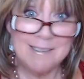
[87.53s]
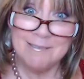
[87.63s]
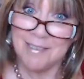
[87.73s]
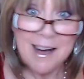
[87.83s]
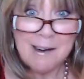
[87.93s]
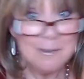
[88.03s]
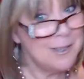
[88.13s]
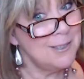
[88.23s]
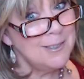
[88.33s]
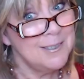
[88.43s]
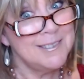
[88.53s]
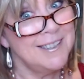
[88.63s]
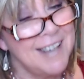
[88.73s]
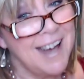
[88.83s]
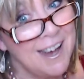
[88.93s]
flowers.
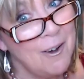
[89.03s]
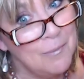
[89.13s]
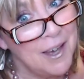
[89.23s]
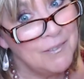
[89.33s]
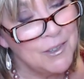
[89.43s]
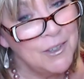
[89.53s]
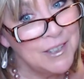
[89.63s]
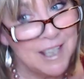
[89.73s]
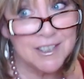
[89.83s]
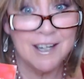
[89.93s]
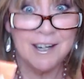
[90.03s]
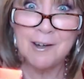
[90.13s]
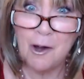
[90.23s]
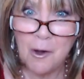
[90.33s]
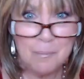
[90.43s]
I hope, have you heard that song?
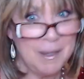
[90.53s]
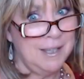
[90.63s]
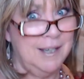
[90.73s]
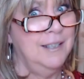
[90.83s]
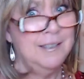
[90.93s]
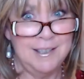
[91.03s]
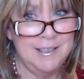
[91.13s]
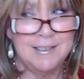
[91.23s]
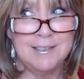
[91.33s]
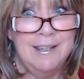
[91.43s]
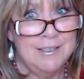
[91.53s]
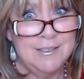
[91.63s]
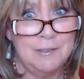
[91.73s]
Oh my God, it is so